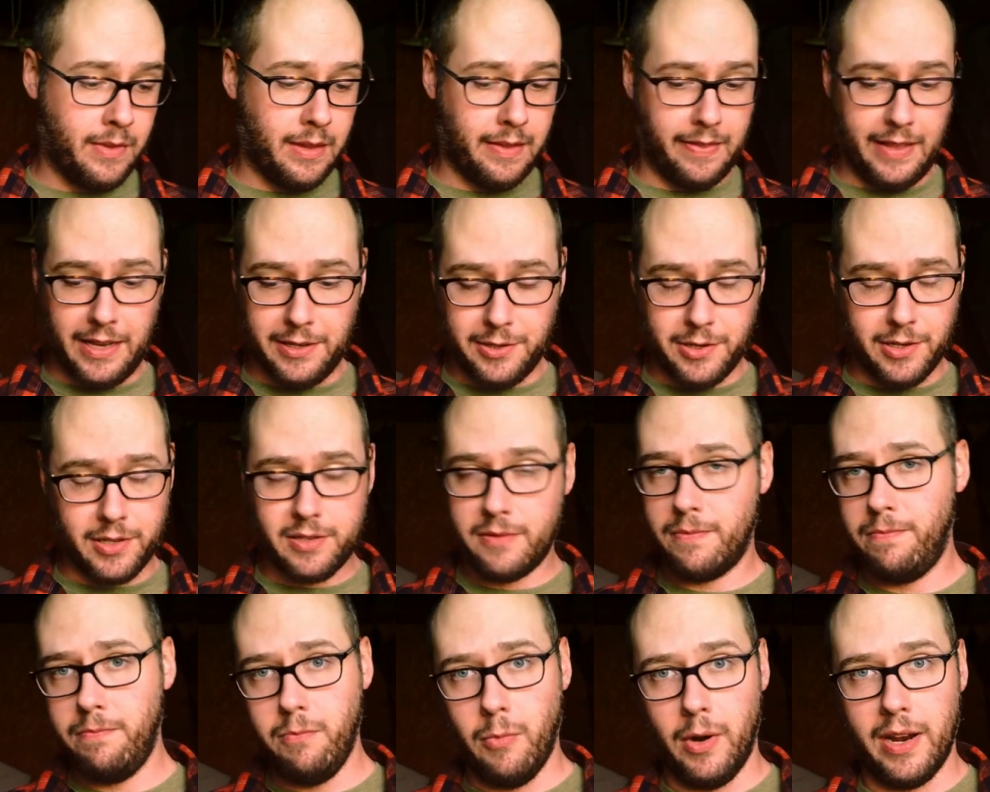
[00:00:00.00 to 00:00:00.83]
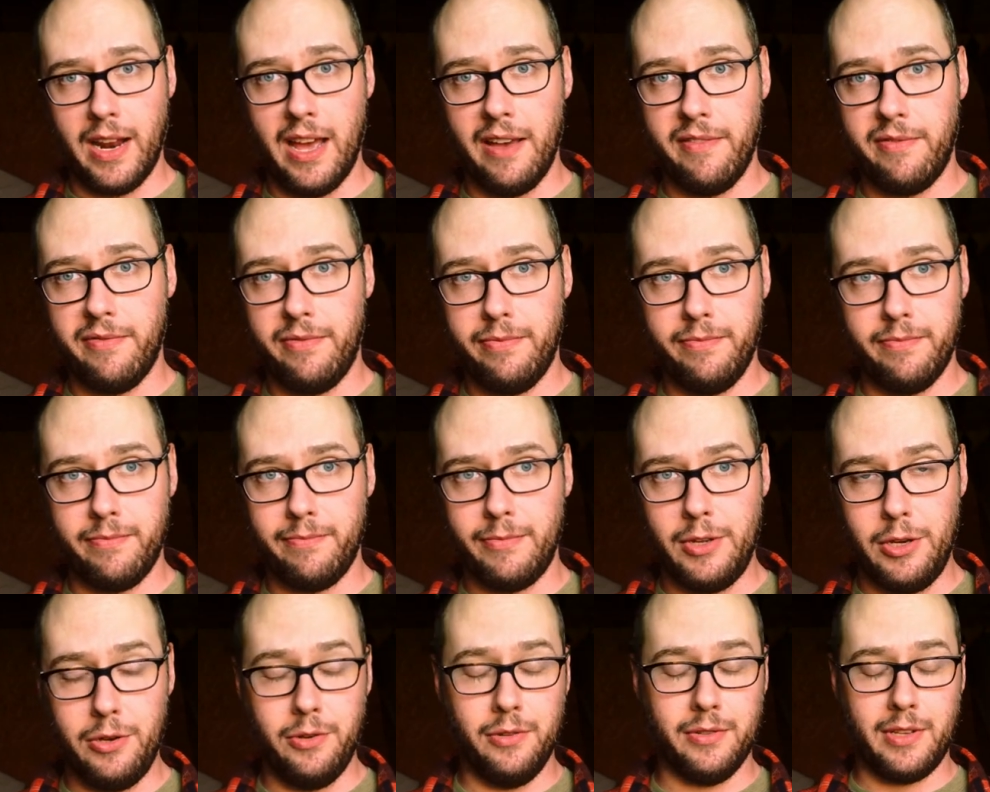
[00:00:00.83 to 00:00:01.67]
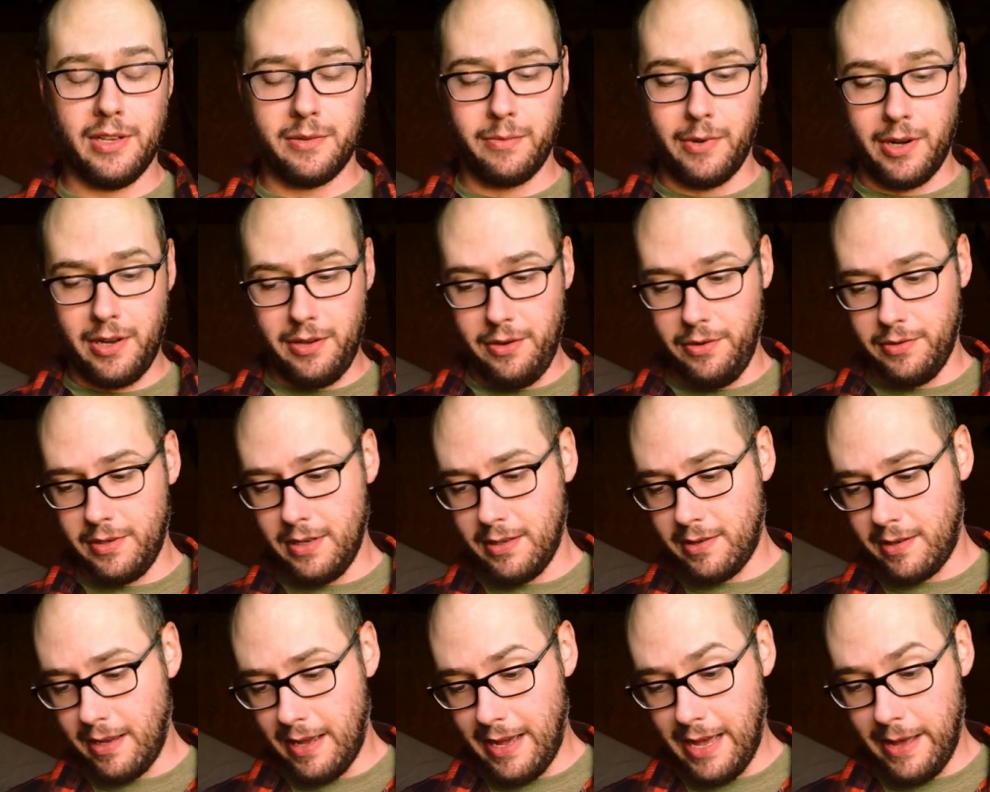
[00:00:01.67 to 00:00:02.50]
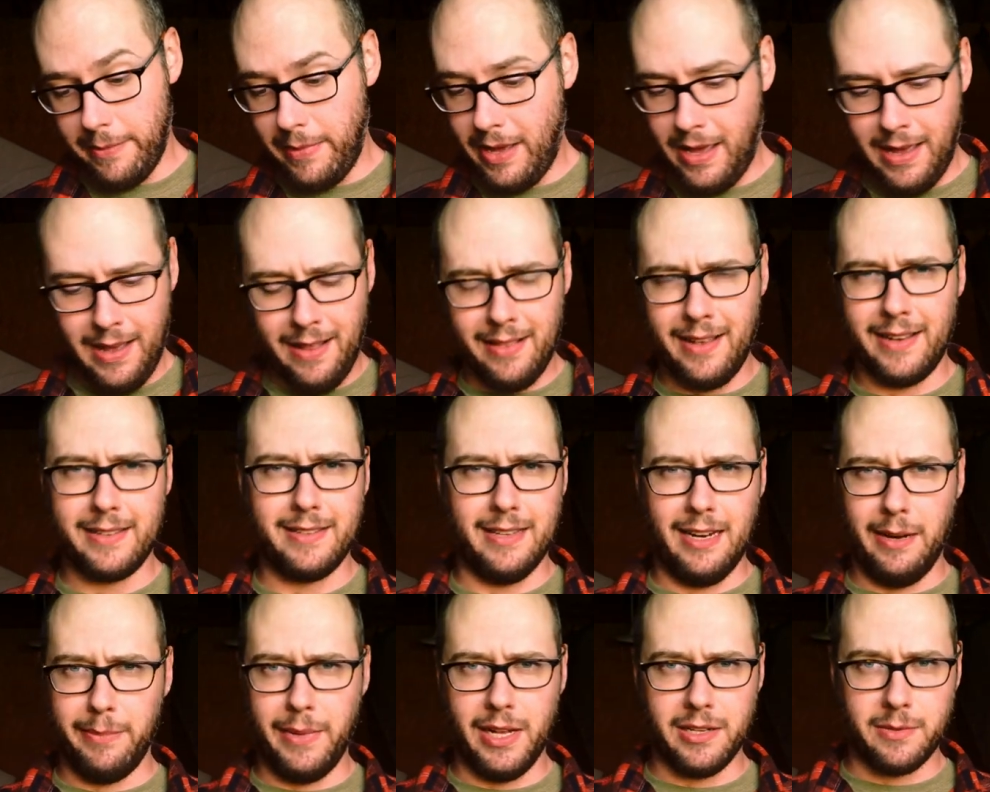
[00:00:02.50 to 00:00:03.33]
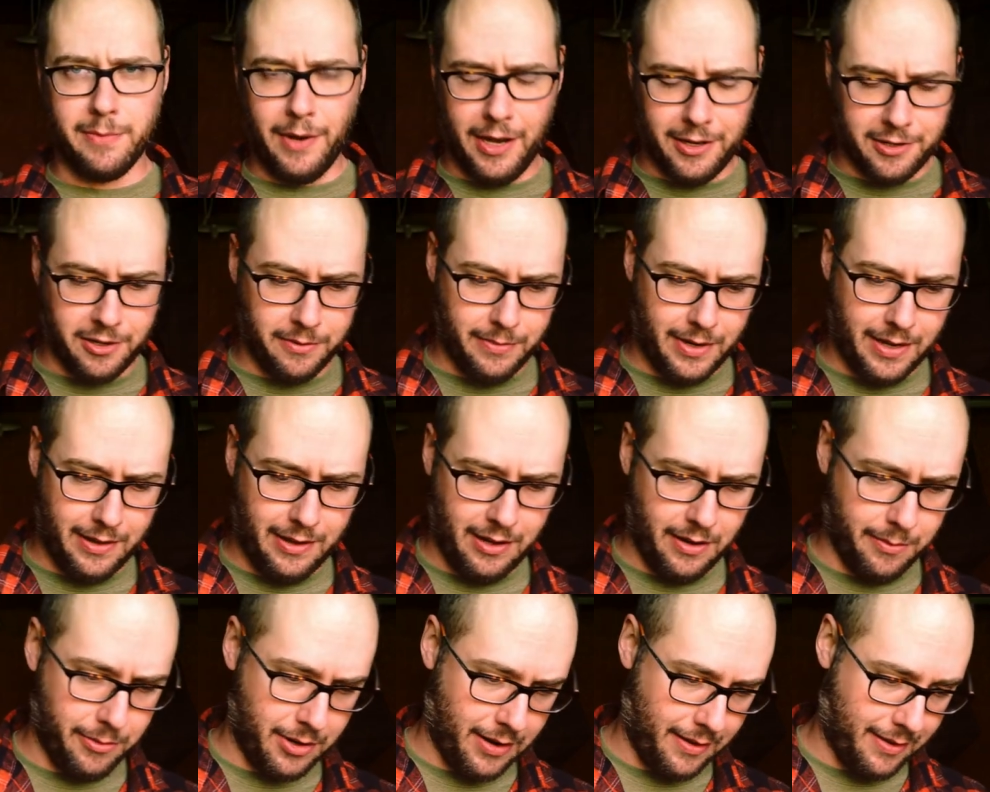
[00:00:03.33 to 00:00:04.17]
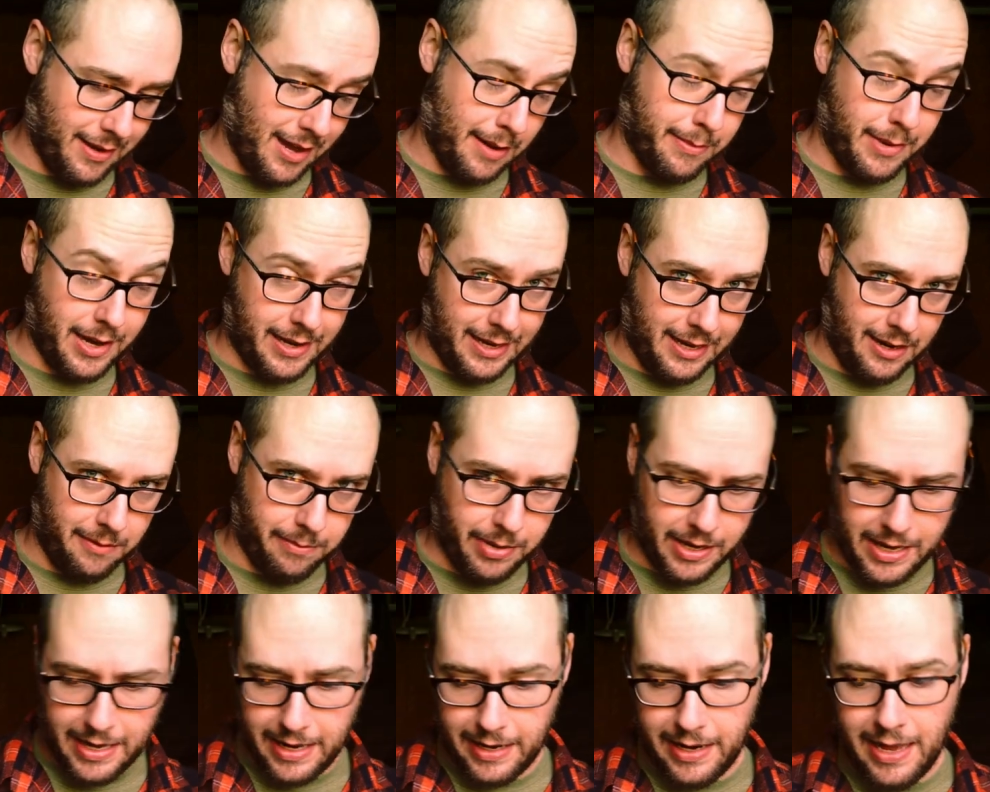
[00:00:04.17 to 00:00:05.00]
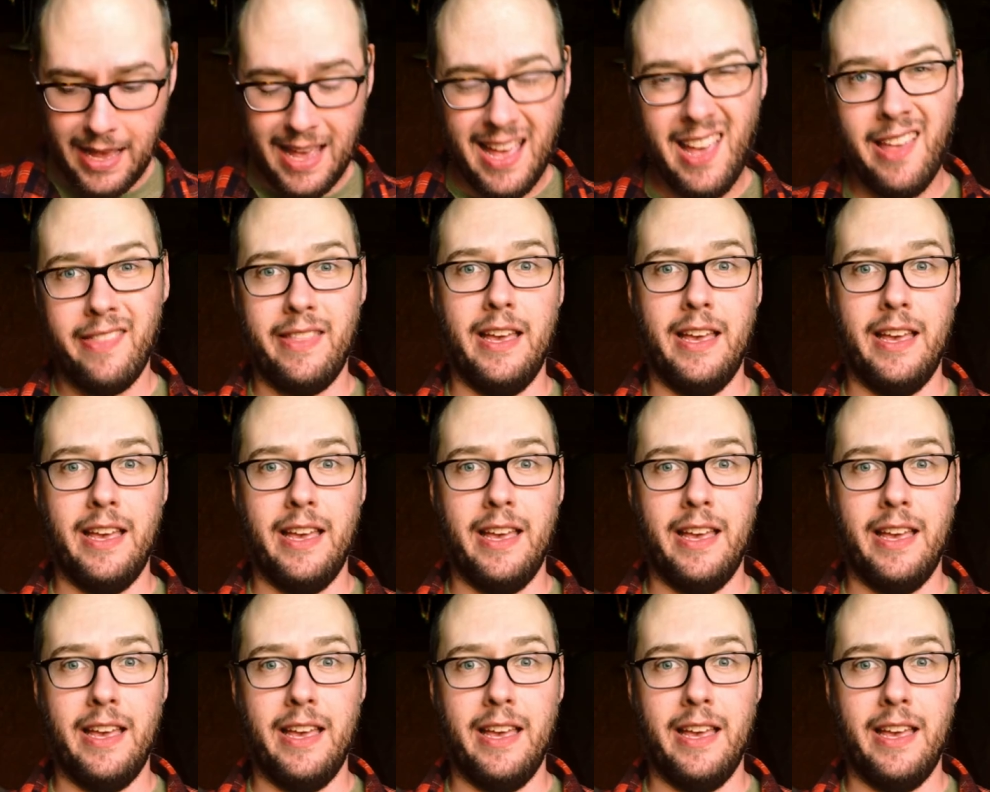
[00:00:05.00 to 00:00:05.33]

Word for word: That's just what I've used. That's what I use this time. Like I said, I'm not sponsored by them or anything. I'm not getting paid.